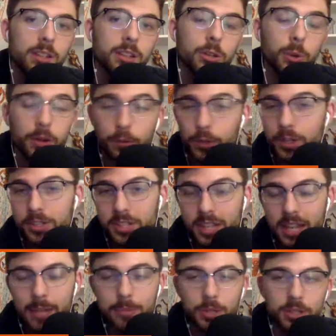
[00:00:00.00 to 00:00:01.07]
whoever does the
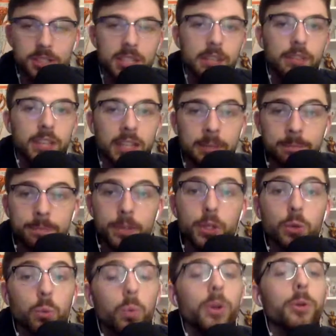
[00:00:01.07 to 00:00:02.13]
games on TV
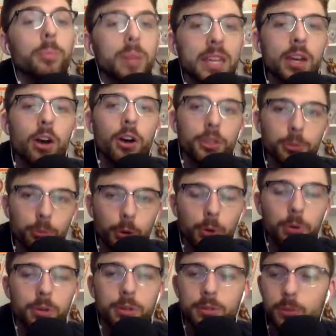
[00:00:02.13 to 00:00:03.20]
will be on the
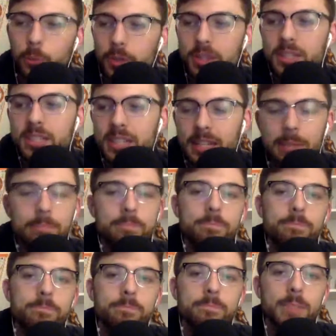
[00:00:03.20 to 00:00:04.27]
road with the team
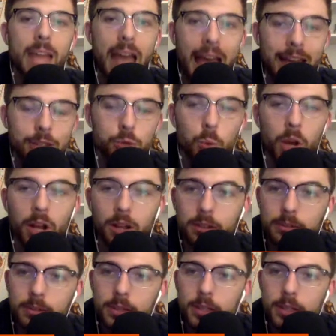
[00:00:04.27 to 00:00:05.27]
as well.